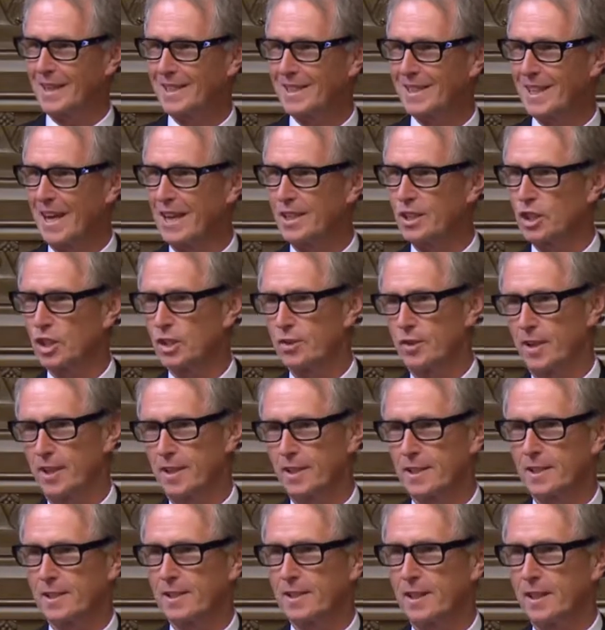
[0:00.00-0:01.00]

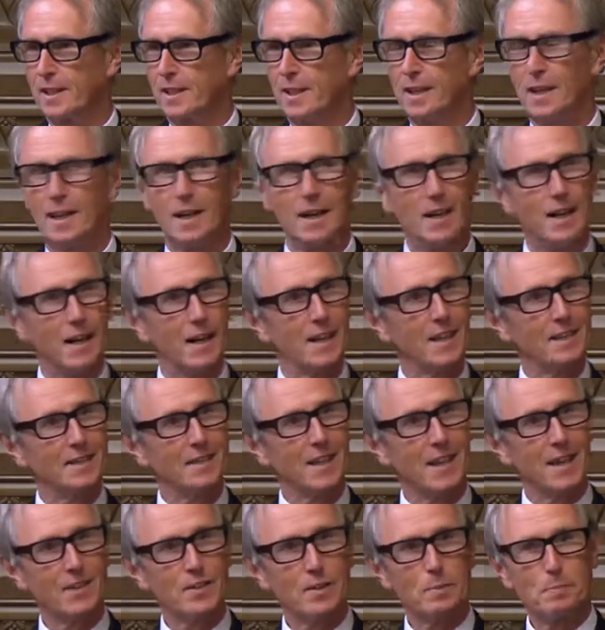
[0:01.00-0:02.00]
centuries, and
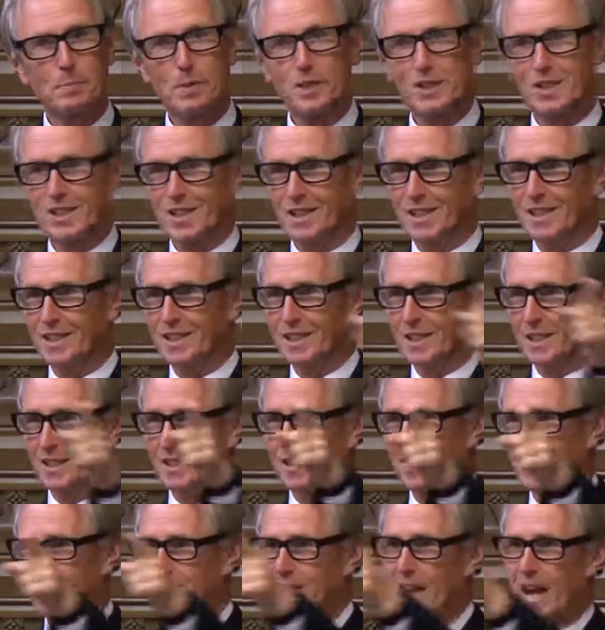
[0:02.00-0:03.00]
other
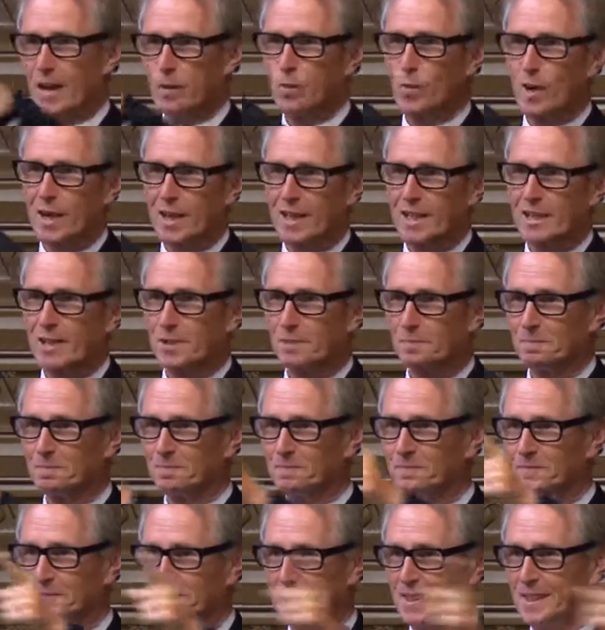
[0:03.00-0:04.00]
procedures 10 weeks.
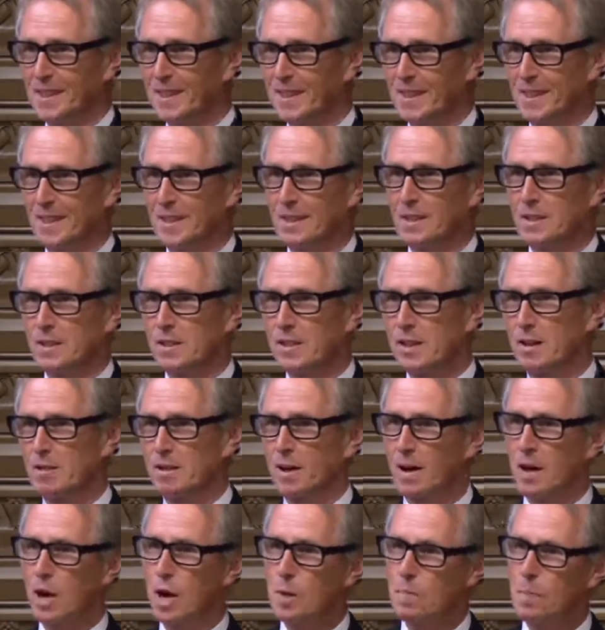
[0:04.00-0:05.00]
So
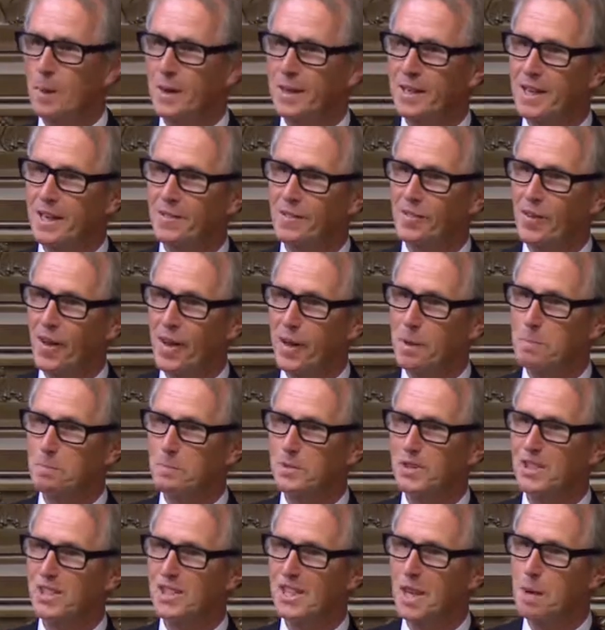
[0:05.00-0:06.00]
I hope I give him
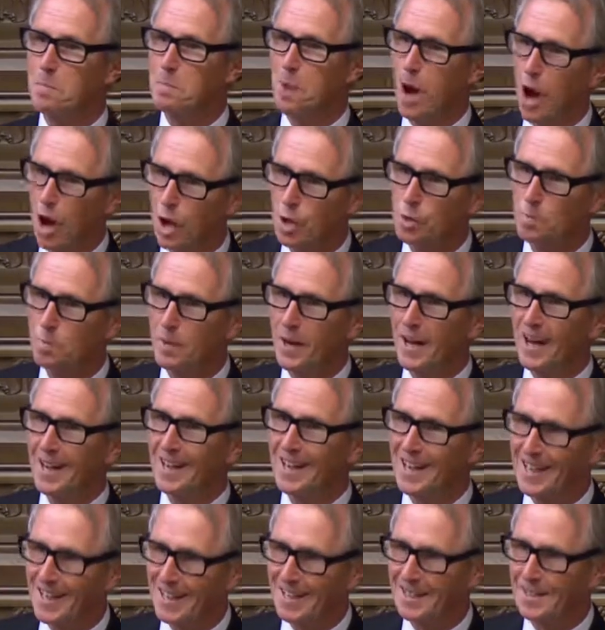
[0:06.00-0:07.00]
some hope, at
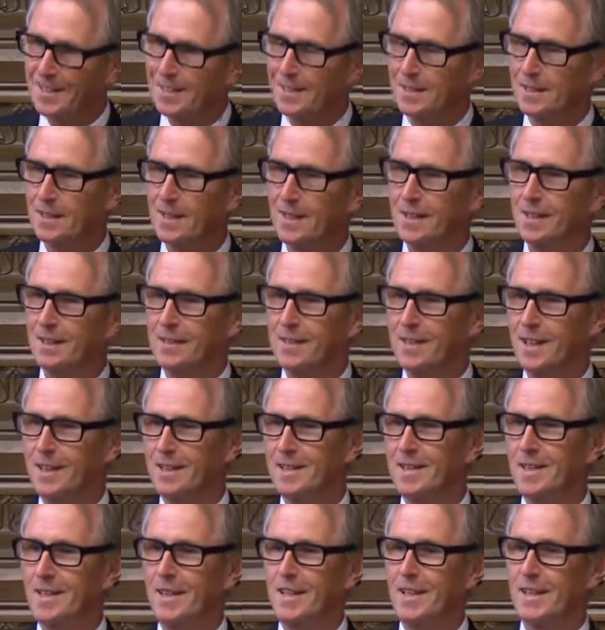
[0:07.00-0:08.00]
least,
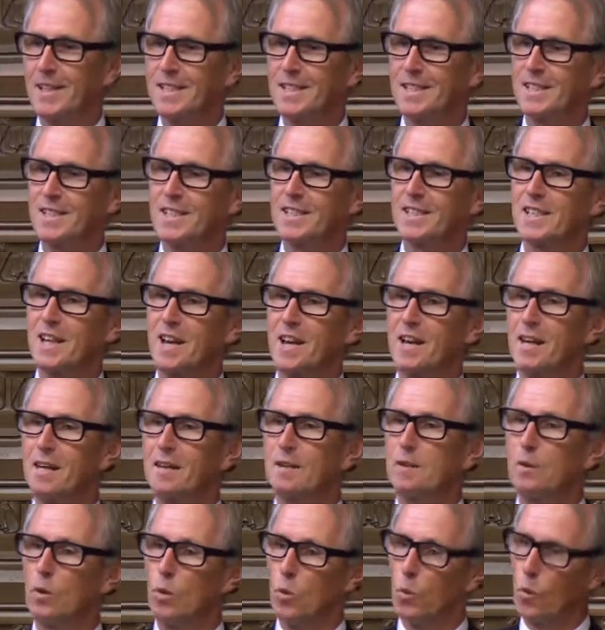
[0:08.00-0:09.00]
that his
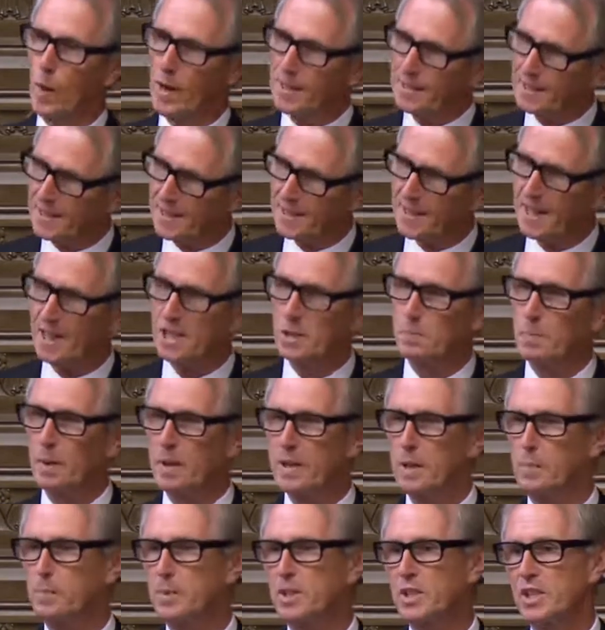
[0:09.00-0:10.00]
desire, when discussed by
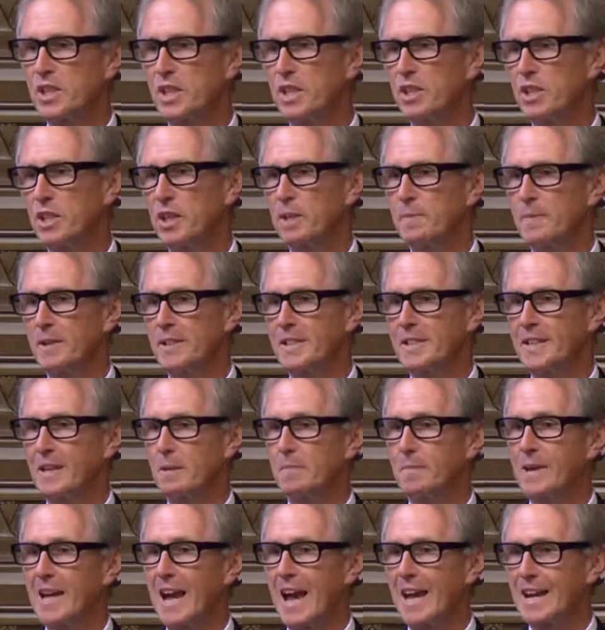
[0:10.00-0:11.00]
the Procedure Committee,
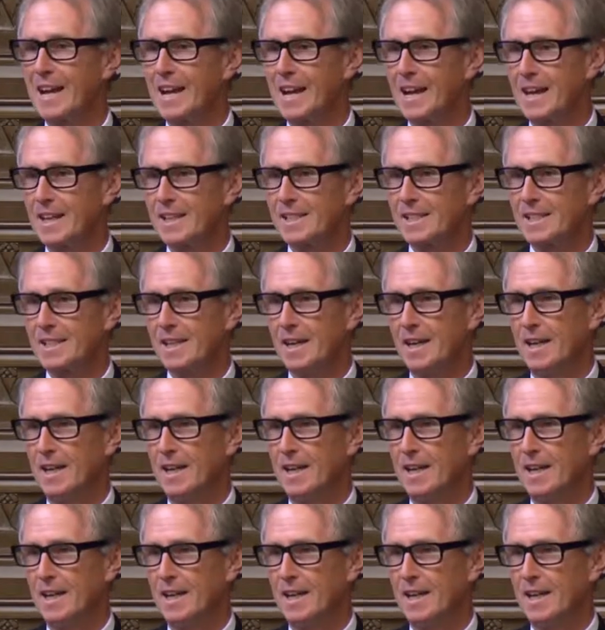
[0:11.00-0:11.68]
can be analysed,